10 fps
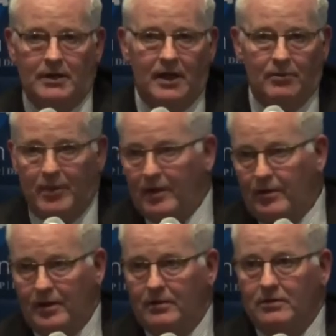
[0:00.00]
none
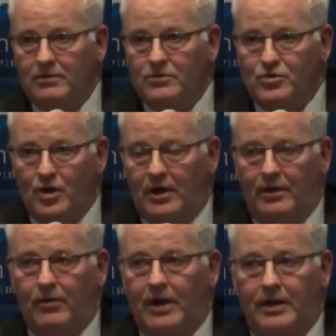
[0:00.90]
better than
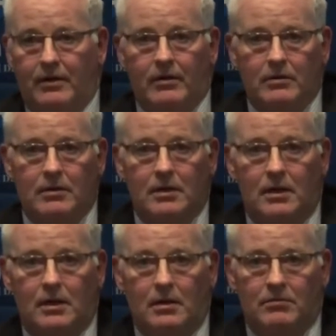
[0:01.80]
Johnny right here.
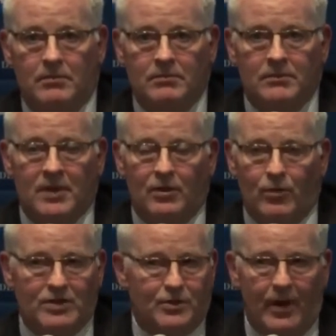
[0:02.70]

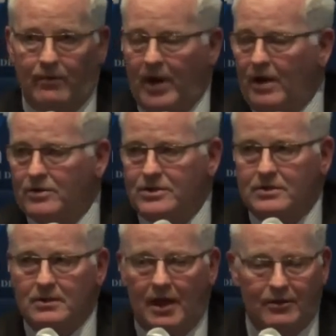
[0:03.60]
Runs great
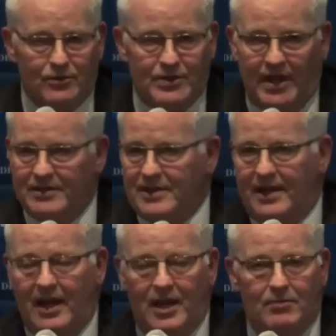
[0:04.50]
routes, understands the
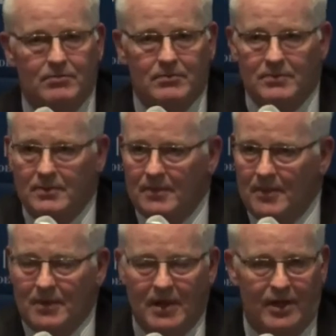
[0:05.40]
game,
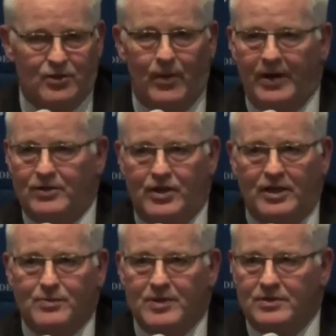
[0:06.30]
has great
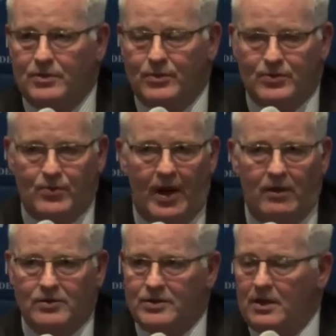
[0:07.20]
adjustments to his
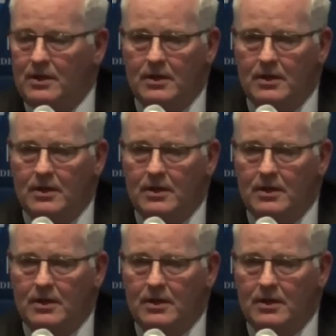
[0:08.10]
routes.